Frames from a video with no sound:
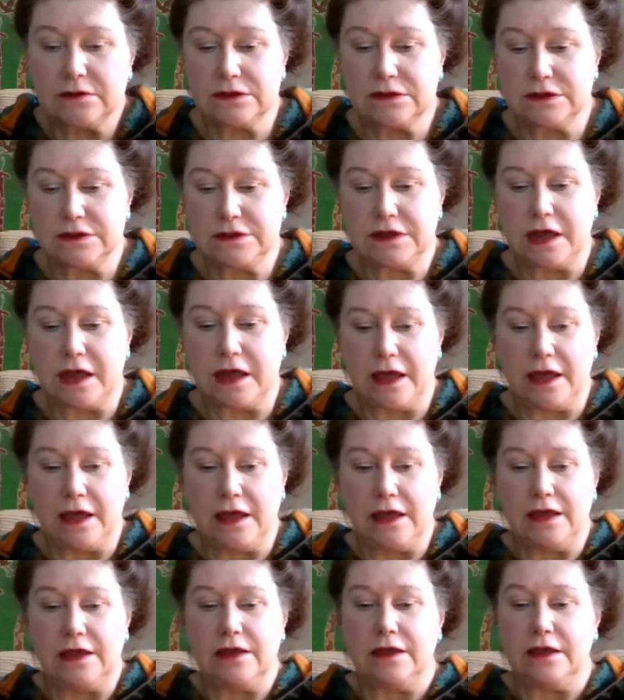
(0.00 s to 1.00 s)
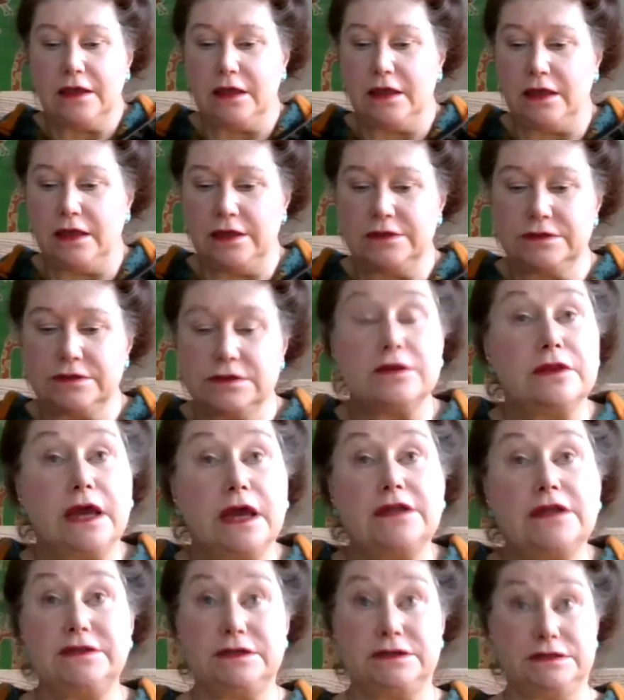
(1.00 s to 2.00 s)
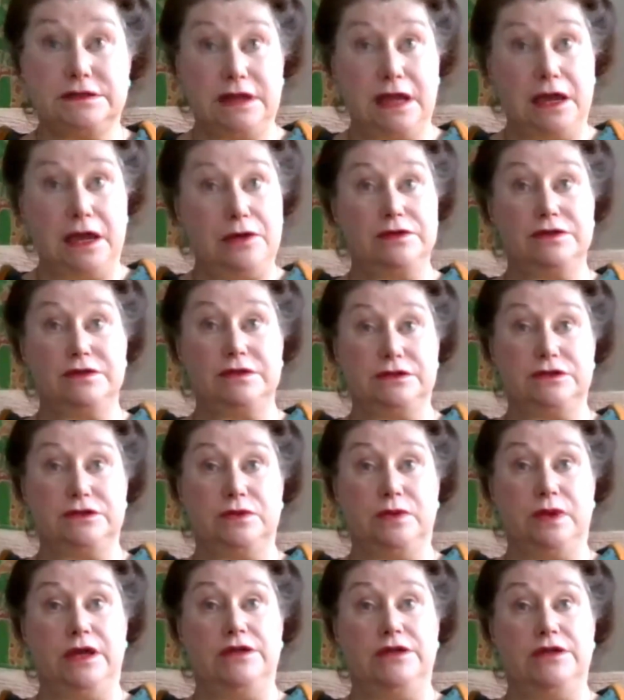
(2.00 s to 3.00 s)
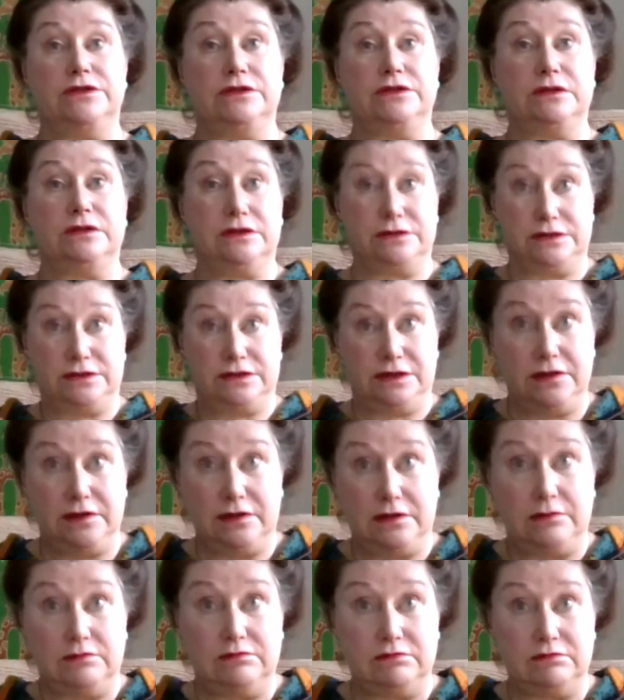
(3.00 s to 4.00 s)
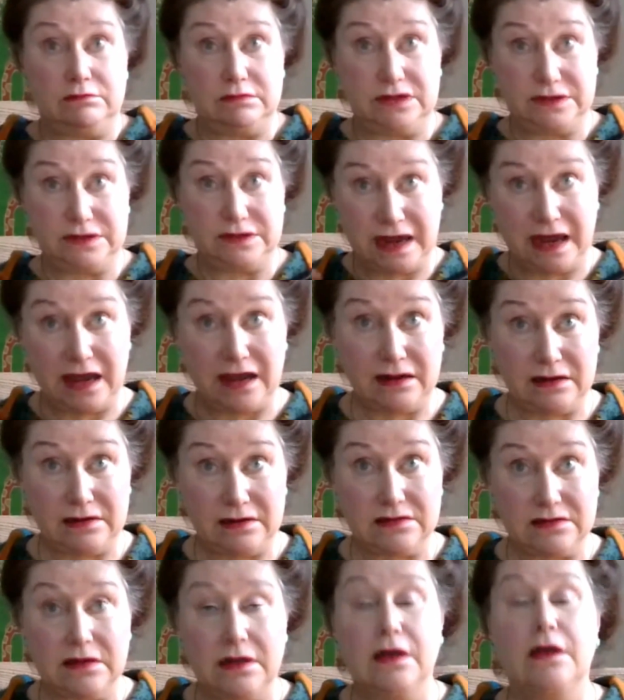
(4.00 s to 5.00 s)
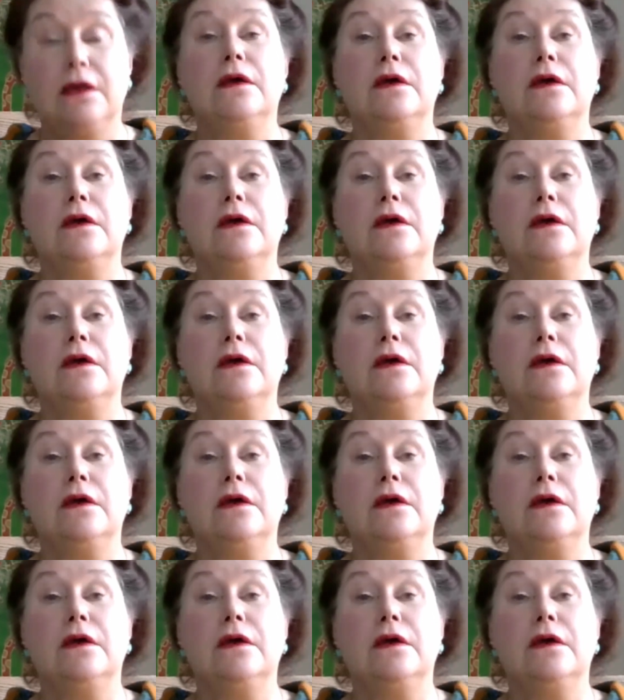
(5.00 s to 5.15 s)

today is that is now the situation that still stands.